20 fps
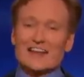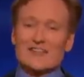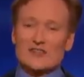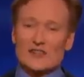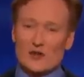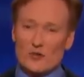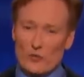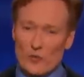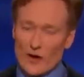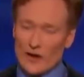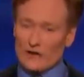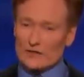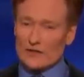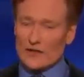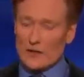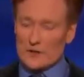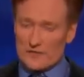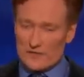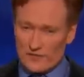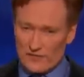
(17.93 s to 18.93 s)
it's a well
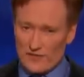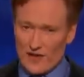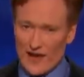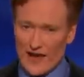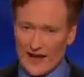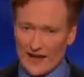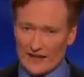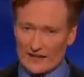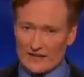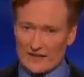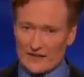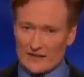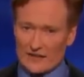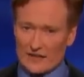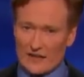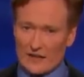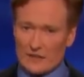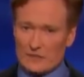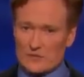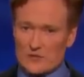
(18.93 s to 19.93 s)
known fact that
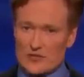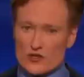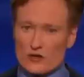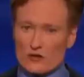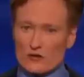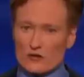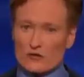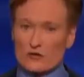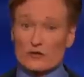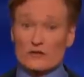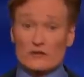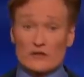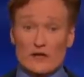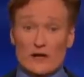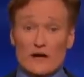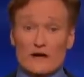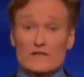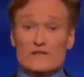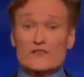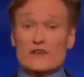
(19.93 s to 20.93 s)
Kim Jong un
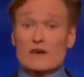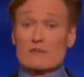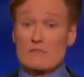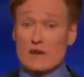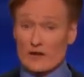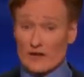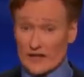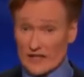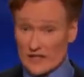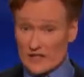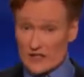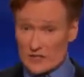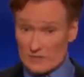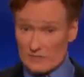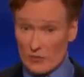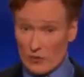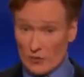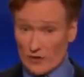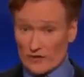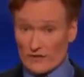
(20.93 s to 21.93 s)
loves American
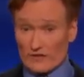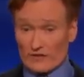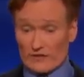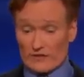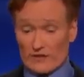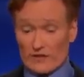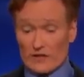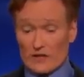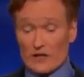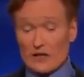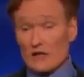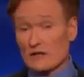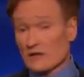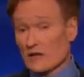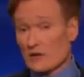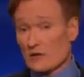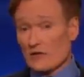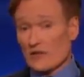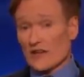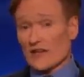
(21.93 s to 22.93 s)
sports,
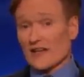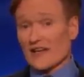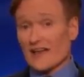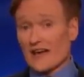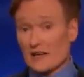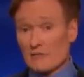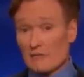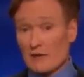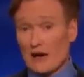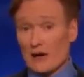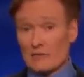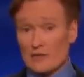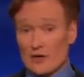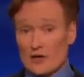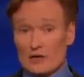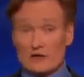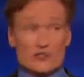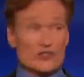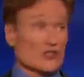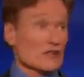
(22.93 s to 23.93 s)
clothing, and pop
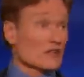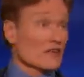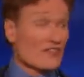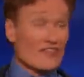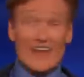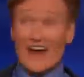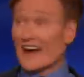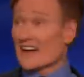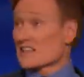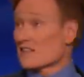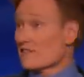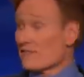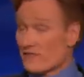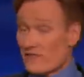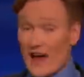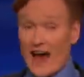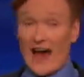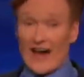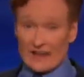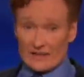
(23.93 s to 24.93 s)
culture. That is a
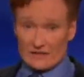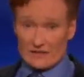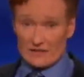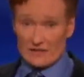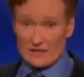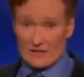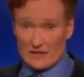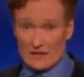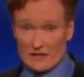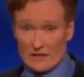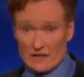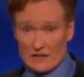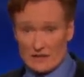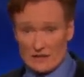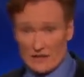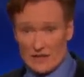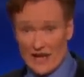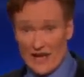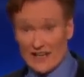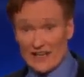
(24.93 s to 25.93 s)
fact.
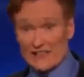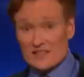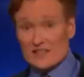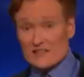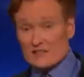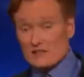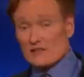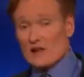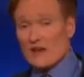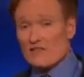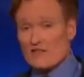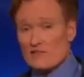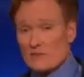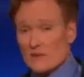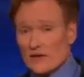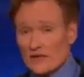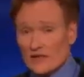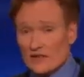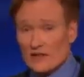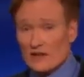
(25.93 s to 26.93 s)
And it's his love of
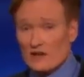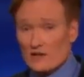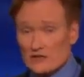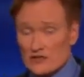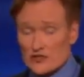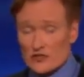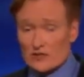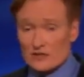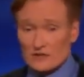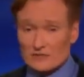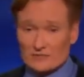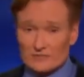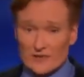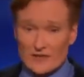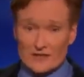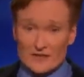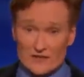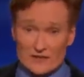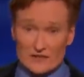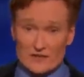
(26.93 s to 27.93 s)
American culture
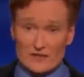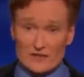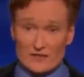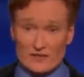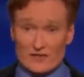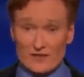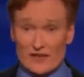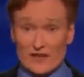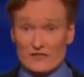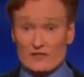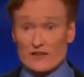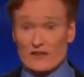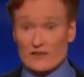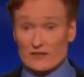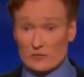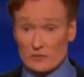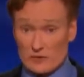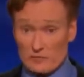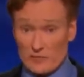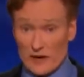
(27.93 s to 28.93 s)
that's going to save
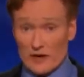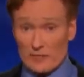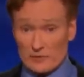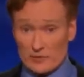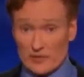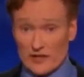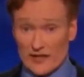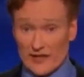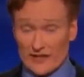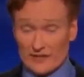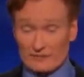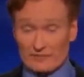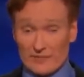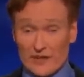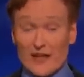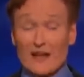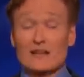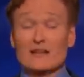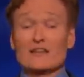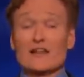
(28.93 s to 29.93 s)
us with my plan.
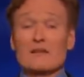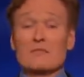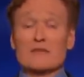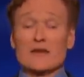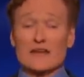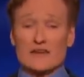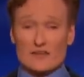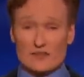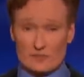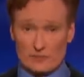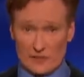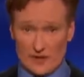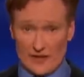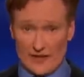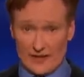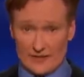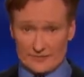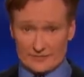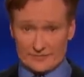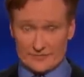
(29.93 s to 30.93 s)
Let me
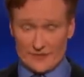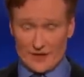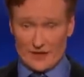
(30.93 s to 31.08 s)
explain.